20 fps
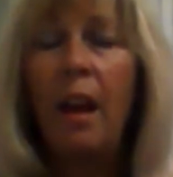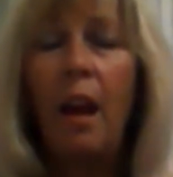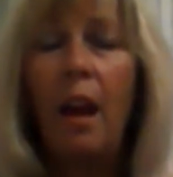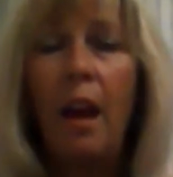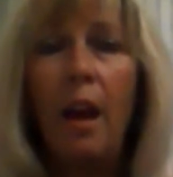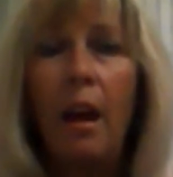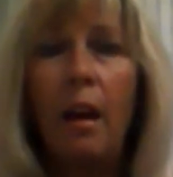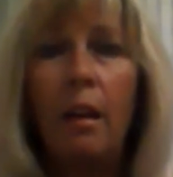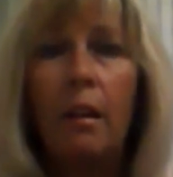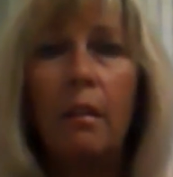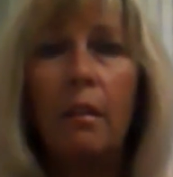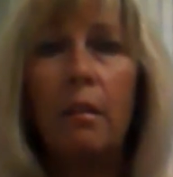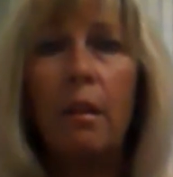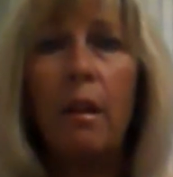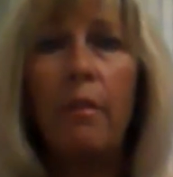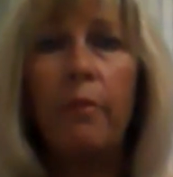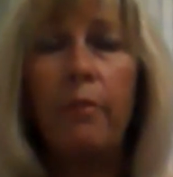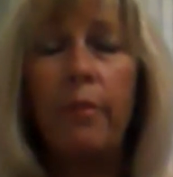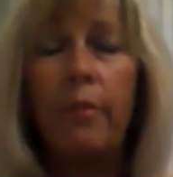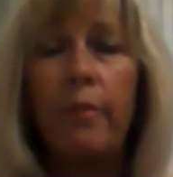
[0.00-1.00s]
And
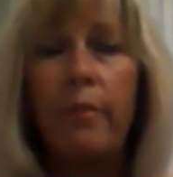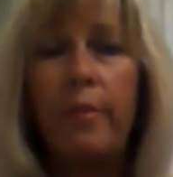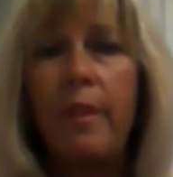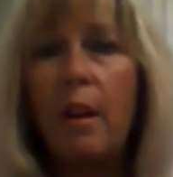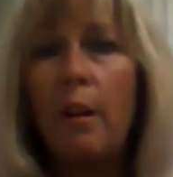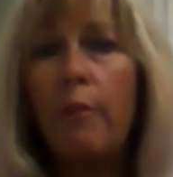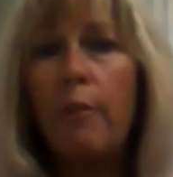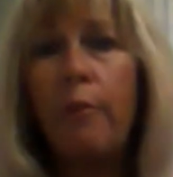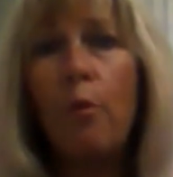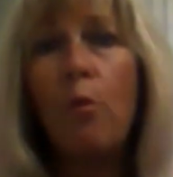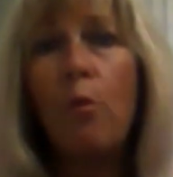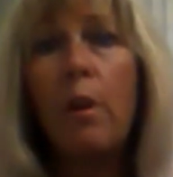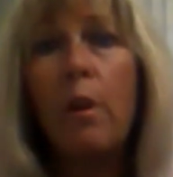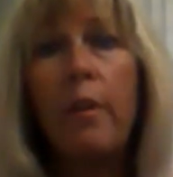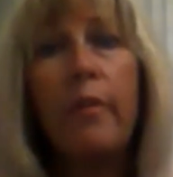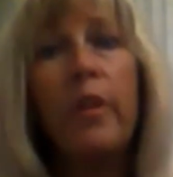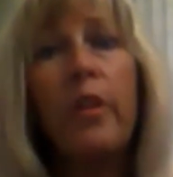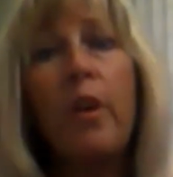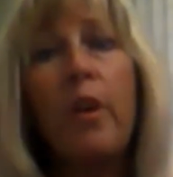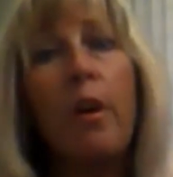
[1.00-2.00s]
therefore,
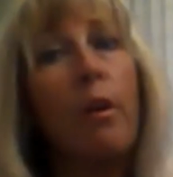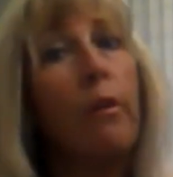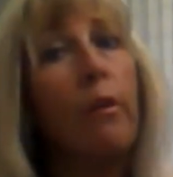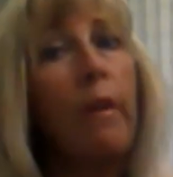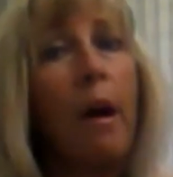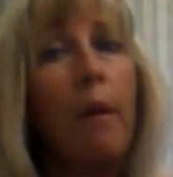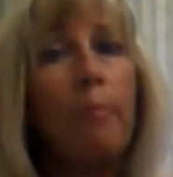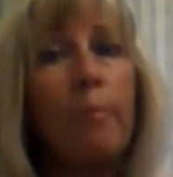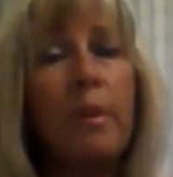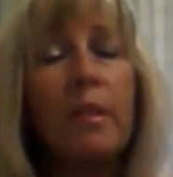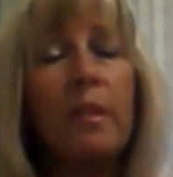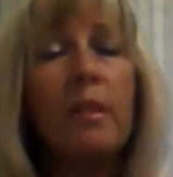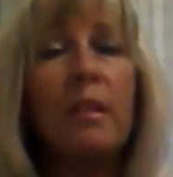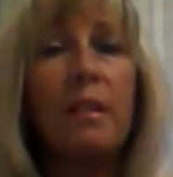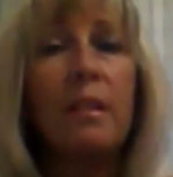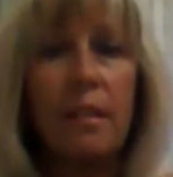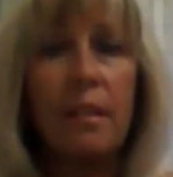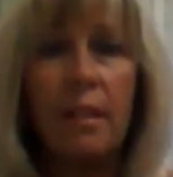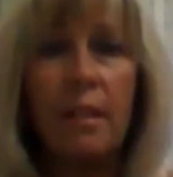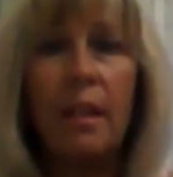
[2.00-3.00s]
even though that
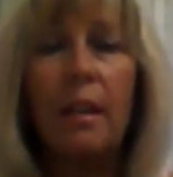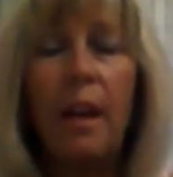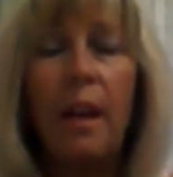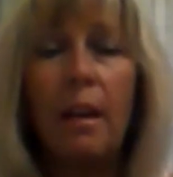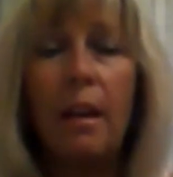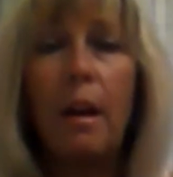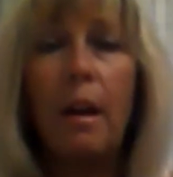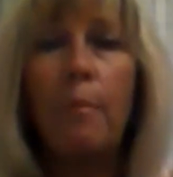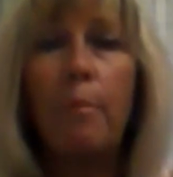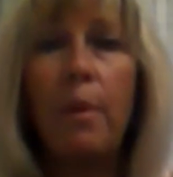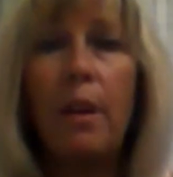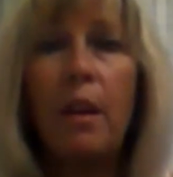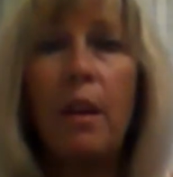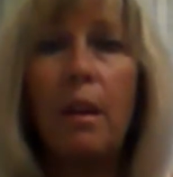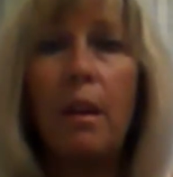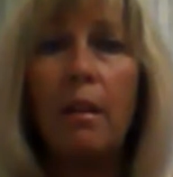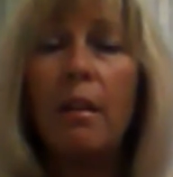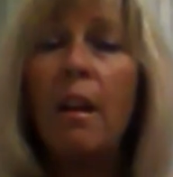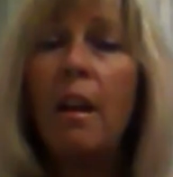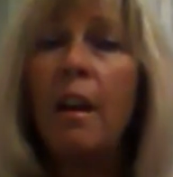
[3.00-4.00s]
business did end up
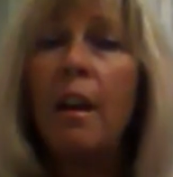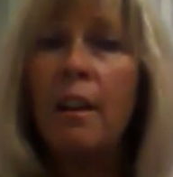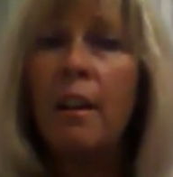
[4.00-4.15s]
being